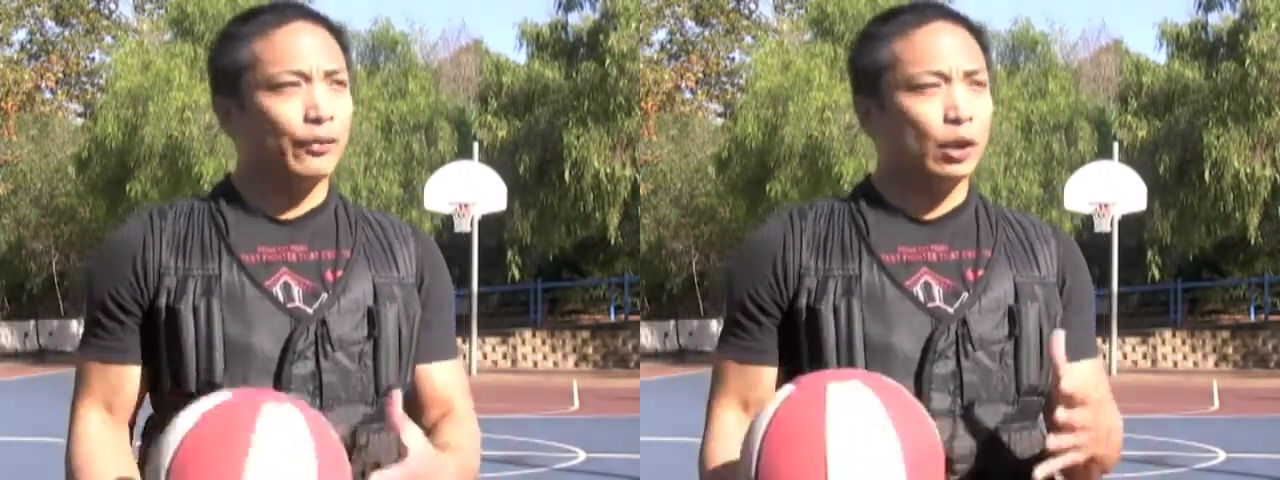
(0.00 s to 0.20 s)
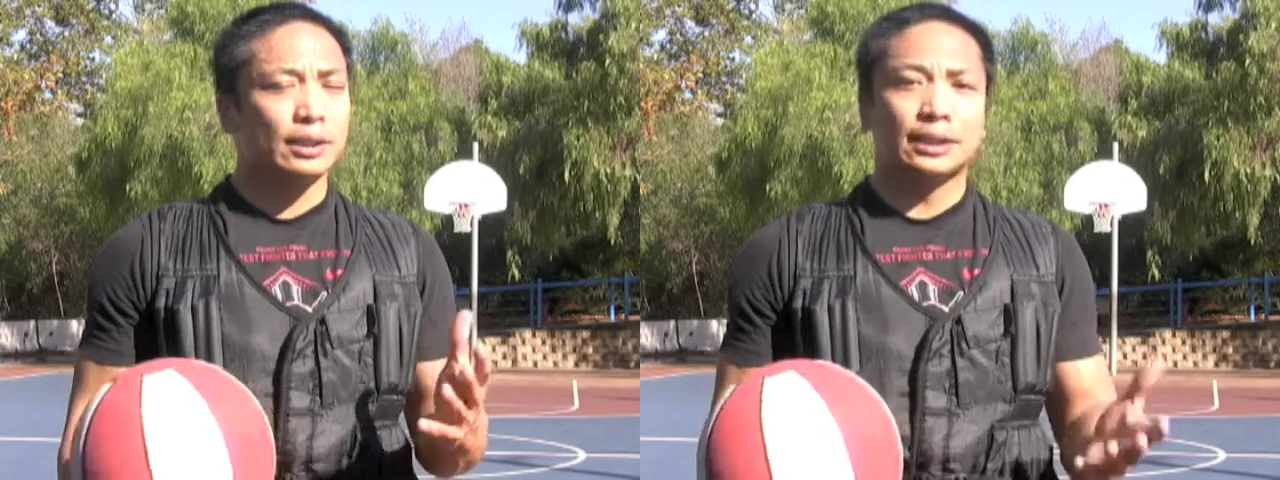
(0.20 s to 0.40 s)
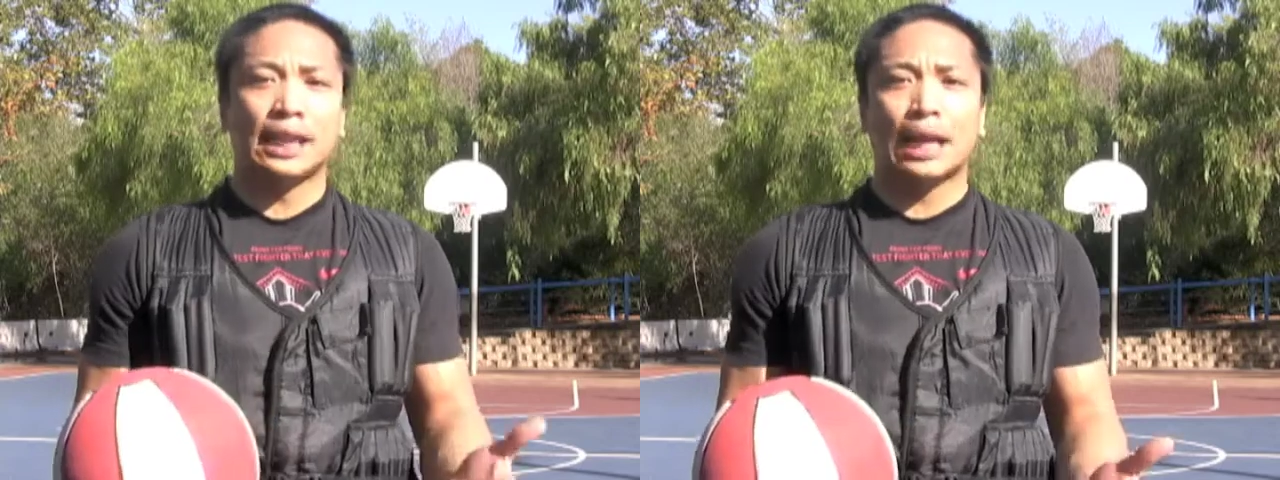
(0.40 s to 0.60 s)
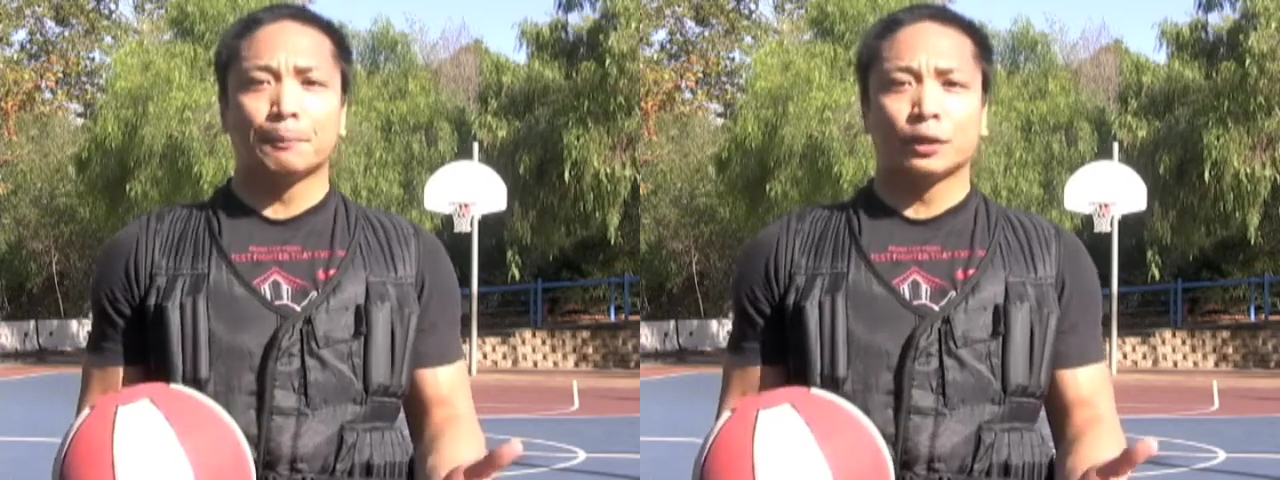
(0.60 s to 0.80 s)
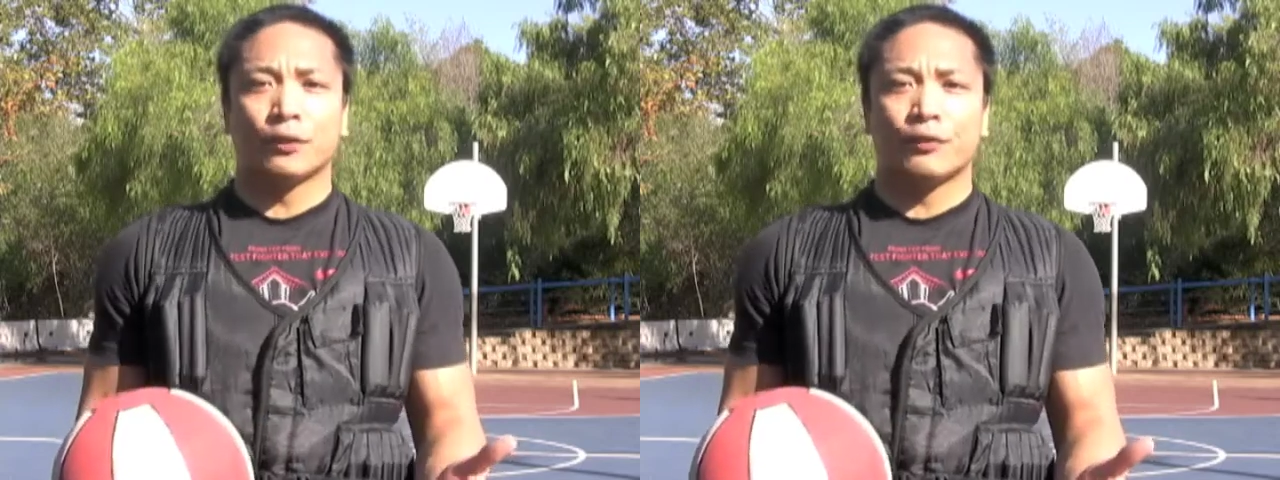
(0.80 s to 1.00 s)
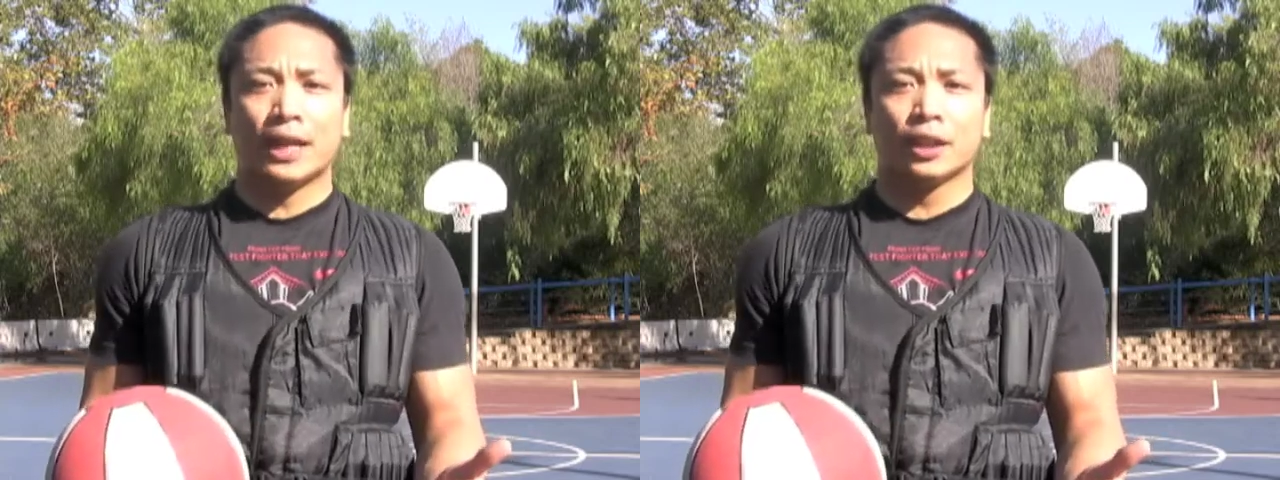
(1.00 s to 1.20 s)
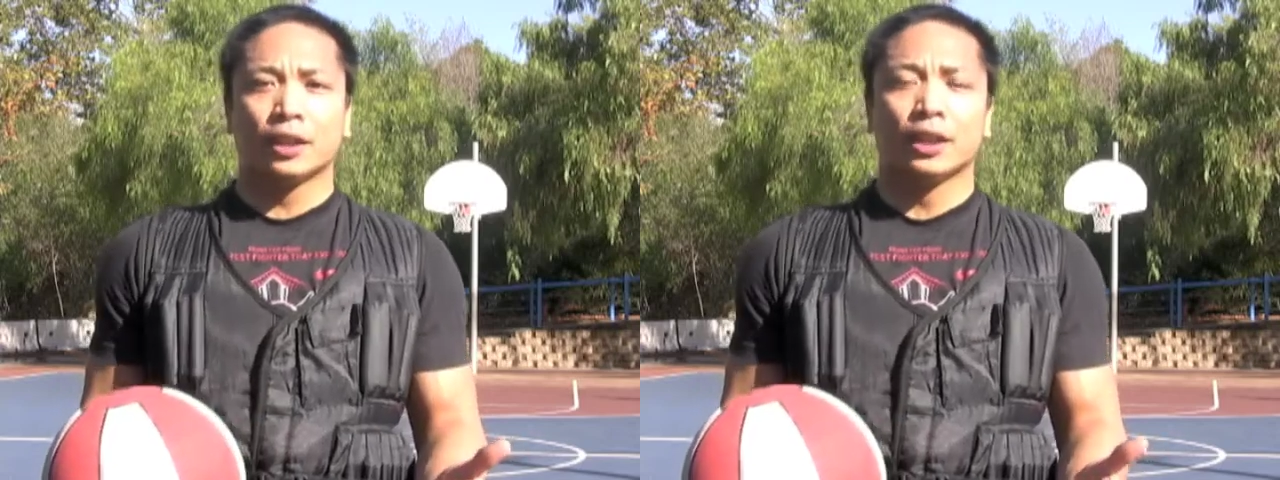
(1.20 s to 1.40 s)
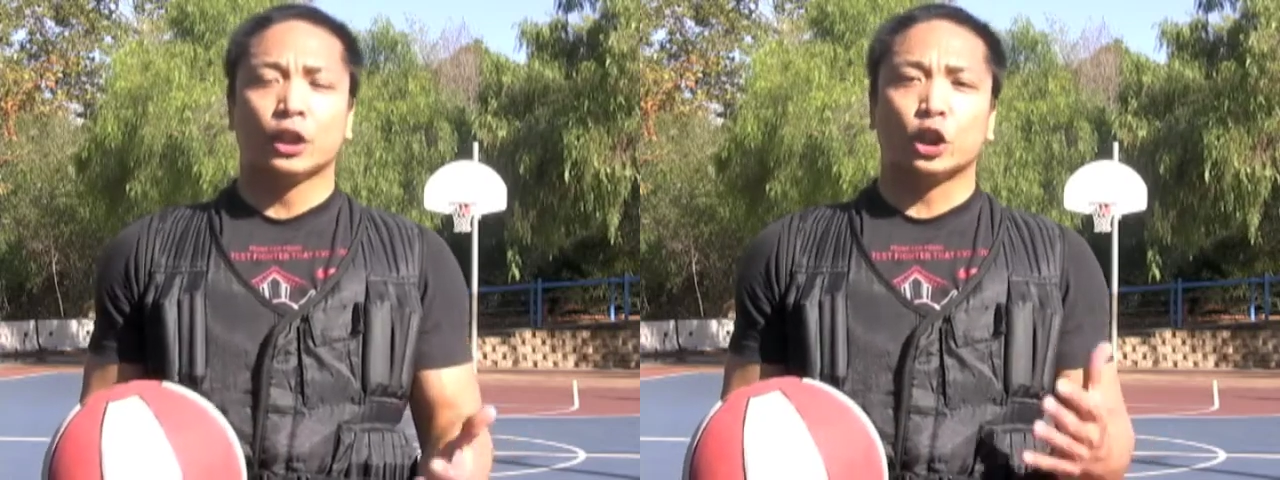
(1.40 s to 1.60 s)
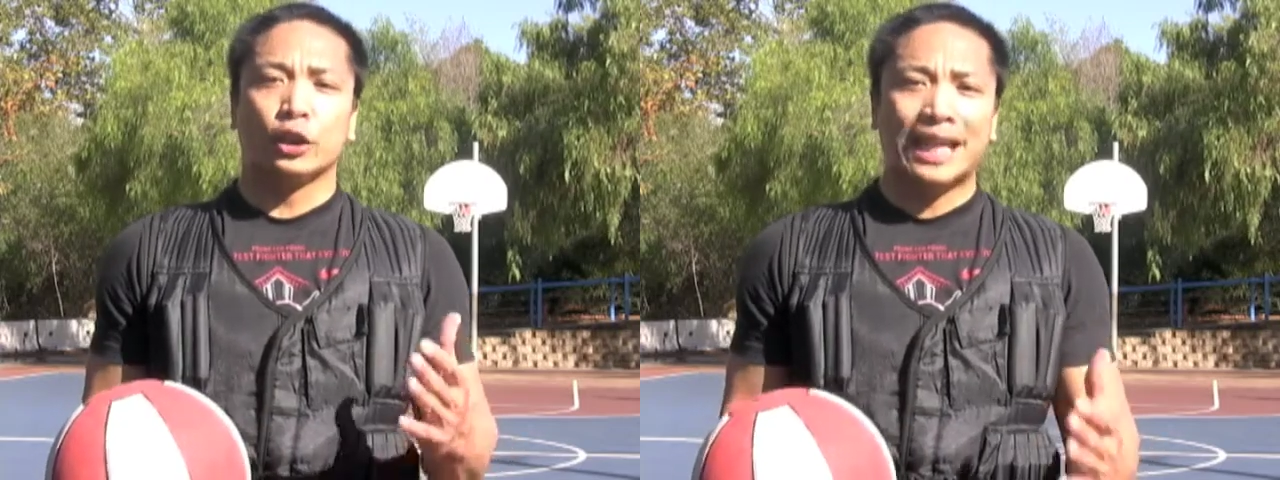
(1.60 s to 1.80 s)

If you can set up your defender, you're